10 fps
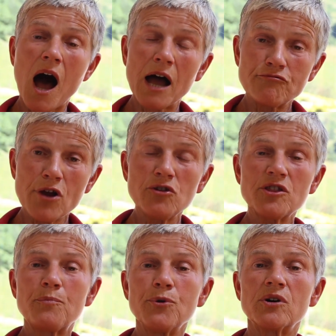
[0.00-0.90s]
I wrote
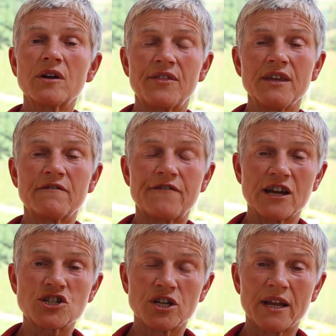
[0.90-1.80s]
the book, The
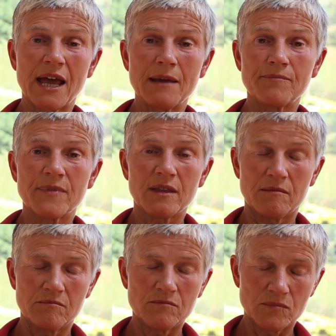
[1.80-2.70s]
Infection Game,
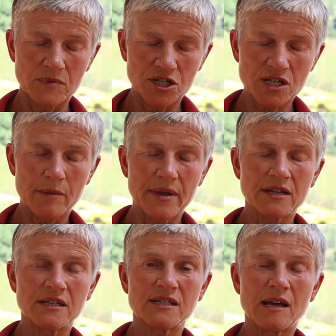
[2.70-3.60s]
which is coming
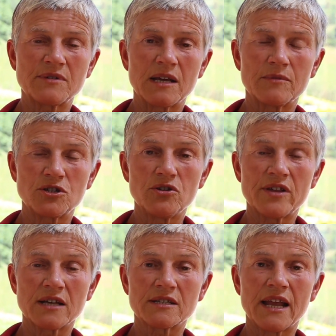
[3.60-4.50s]
out in September
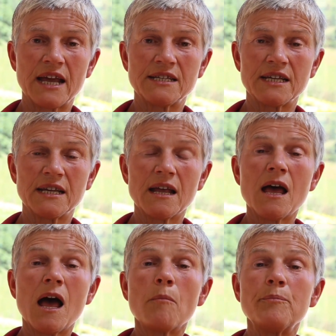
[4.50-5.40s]
2018,
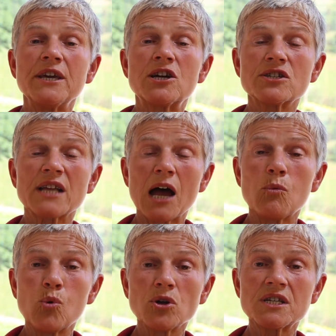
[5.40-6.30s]
because
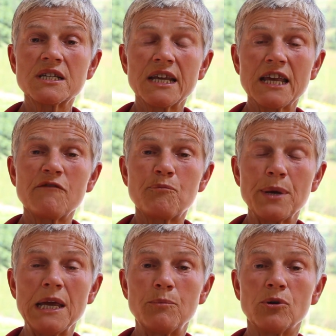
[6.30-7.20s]
I want to give
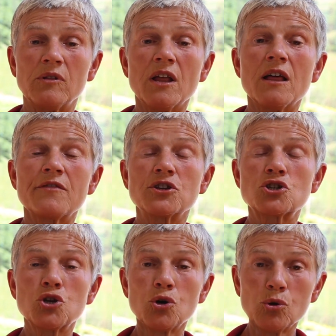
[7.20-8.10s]
people the
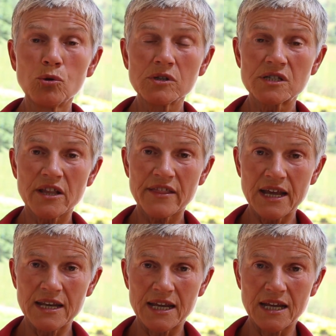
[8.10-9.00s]
tools that
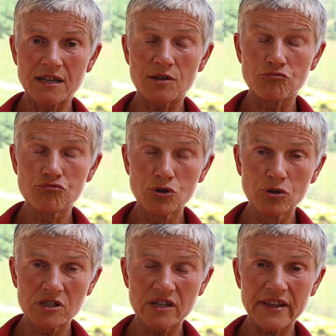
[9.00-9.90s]
they need, the
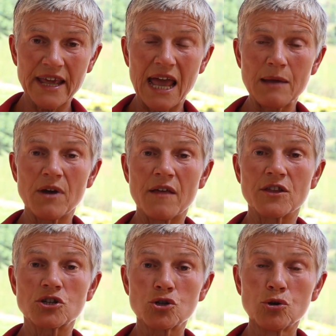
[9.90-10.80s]
rules of the game and
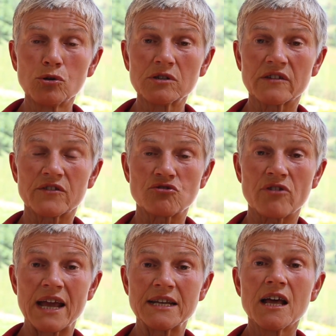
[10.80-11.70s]
the tools of the
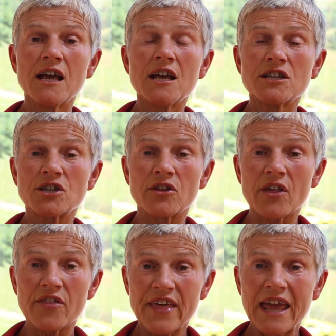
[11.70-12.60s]
trade, so
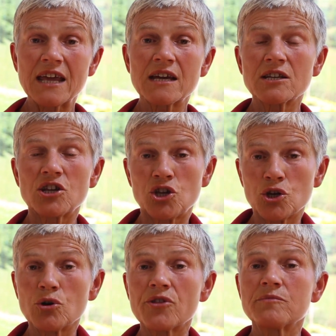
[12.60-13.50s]
that they can
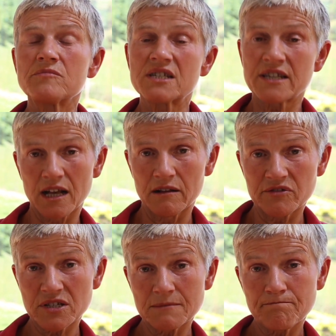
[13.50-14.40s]
cure
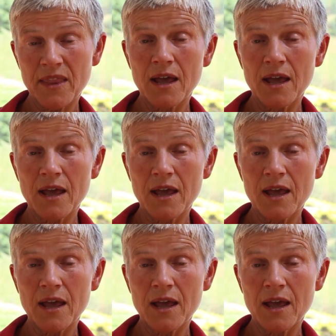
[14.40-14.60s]
themselves.